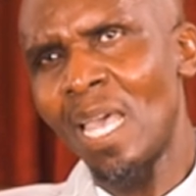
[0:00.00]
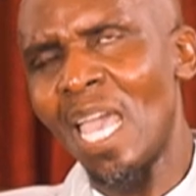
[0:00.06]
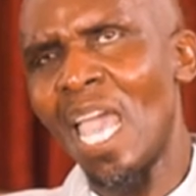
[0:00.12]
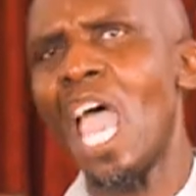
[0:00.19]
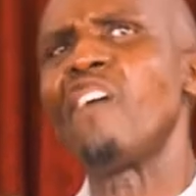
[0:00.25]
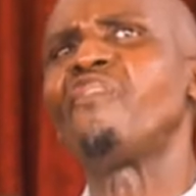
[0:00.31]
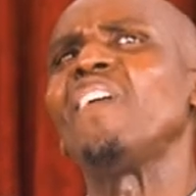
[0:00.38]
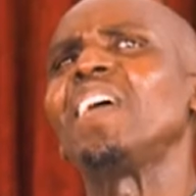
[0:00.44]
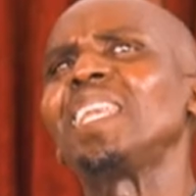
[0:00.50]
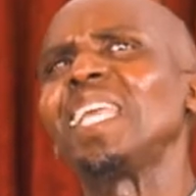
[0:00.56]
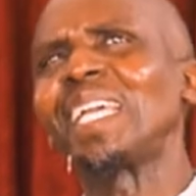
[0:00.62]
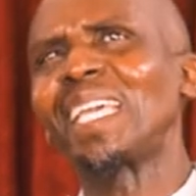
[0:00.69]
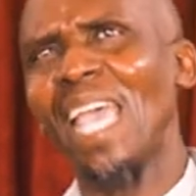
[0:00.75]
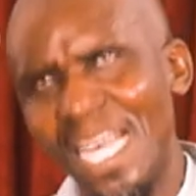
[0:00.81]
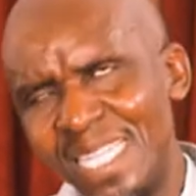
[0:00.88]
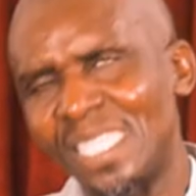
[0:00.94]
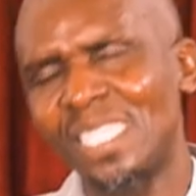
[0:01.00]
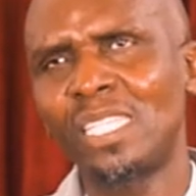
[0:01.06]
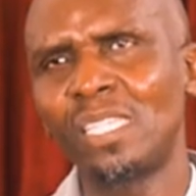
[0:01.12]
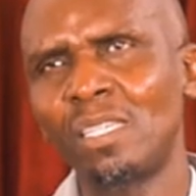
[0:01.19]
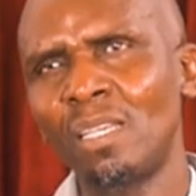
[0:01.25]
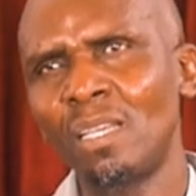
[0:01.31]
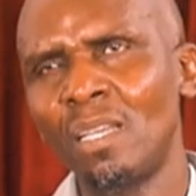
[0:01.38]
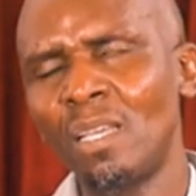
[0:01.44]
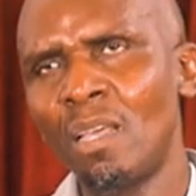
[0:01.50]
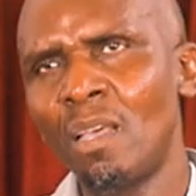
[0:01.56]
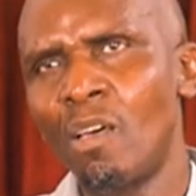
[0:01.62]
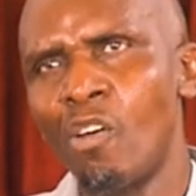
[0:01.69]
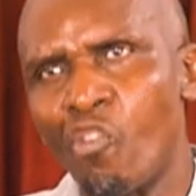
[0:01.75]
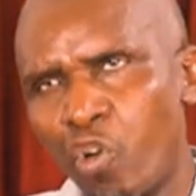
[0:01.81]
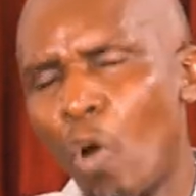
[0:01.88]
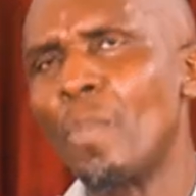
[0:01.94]
heavenly guests
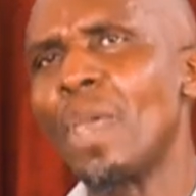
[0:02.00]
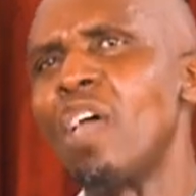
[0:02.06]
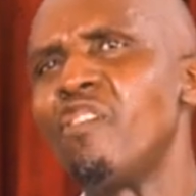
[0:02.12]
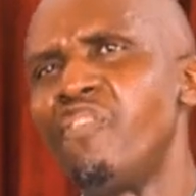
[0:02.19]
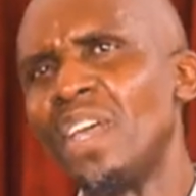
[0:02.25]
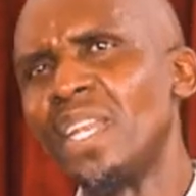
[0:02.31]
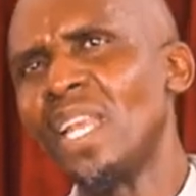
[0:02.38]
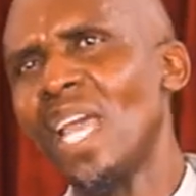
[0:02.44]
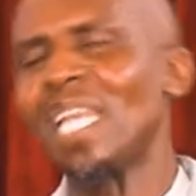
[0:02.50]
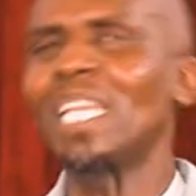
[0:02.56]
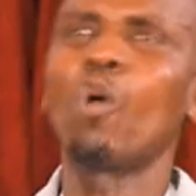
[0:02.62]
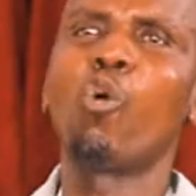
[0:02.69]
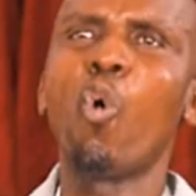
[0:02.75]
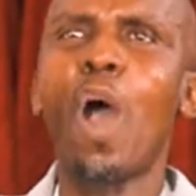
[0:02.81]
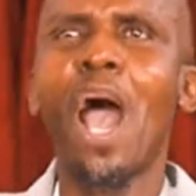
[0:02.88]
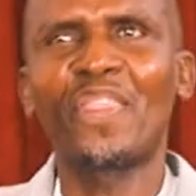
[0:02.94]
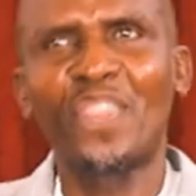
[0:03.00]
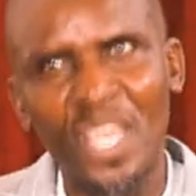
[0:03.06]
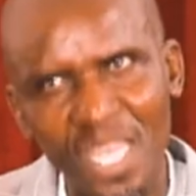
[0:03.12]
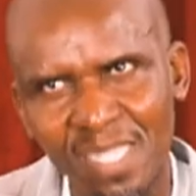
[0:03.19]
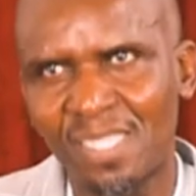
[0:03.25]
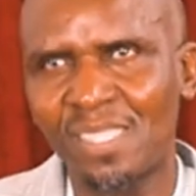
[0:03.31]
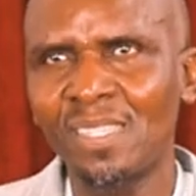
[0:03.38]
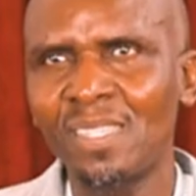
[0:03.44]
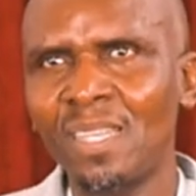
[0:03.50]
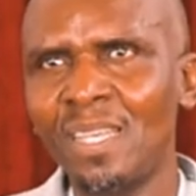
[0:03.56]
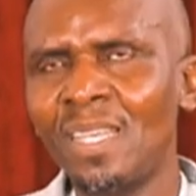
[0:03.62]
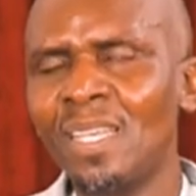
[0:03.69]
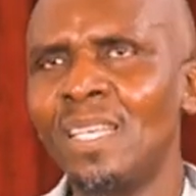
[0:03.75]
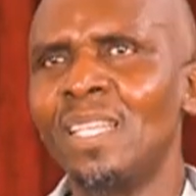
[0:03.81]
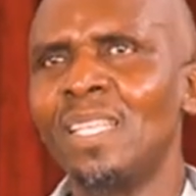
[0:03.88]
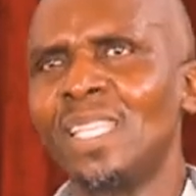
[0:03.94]
from heaven. And who are these?
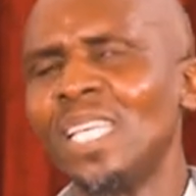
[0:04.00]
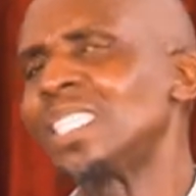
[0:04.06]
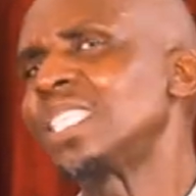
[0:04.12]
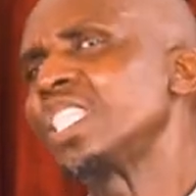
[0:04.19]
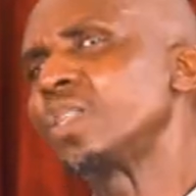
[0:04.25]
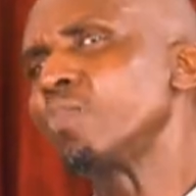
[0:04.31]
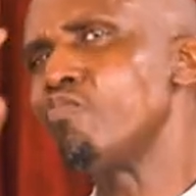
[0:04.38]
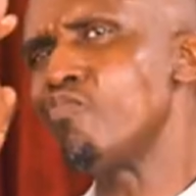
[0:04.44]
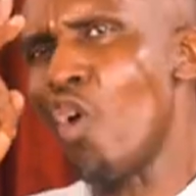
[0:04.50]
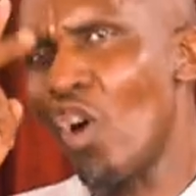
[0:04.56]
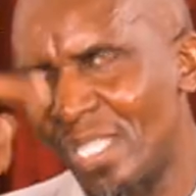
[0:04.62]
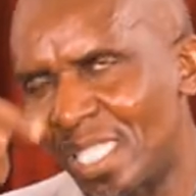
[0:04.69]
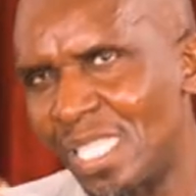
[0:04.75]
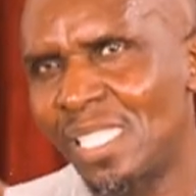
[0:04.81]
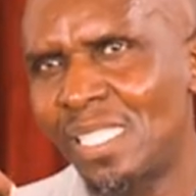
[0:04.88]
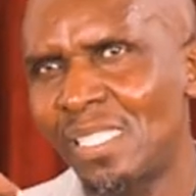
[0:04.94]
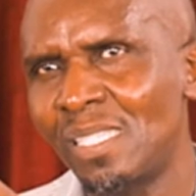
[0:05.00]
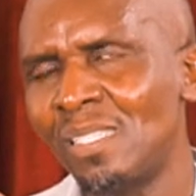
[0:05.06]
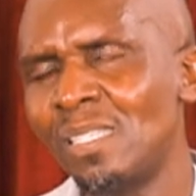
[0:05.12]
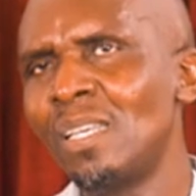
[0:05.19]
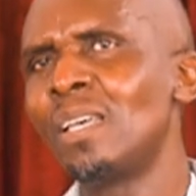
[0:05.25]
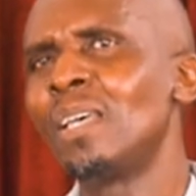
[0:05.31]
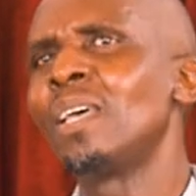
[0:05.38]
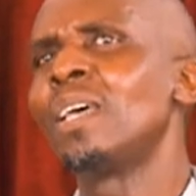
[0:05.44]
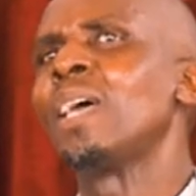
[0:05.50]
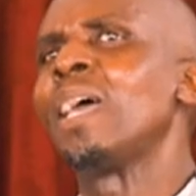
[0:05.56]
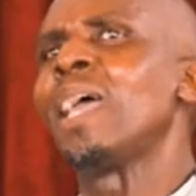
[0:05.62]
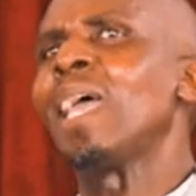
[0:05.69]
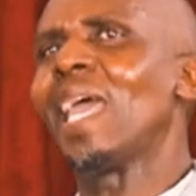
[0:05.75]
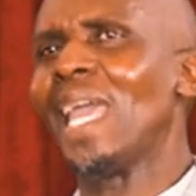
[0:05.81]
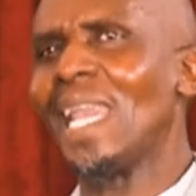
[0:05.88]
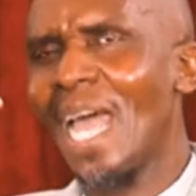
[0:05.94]
This is Moses,
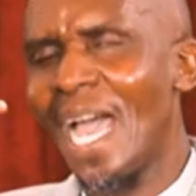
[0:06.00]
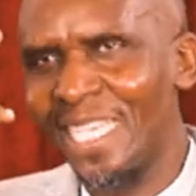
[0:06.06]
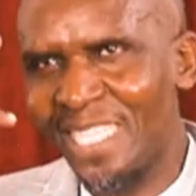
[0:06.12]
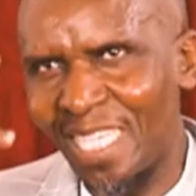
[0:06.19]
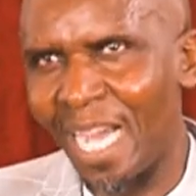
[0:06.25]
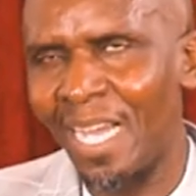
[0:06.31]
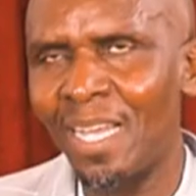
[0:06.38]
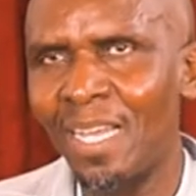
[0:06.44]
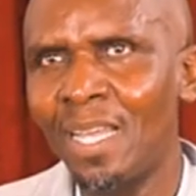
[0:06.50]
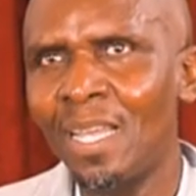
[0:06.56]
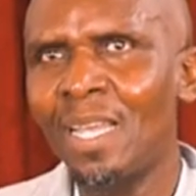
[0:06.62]
Elijah,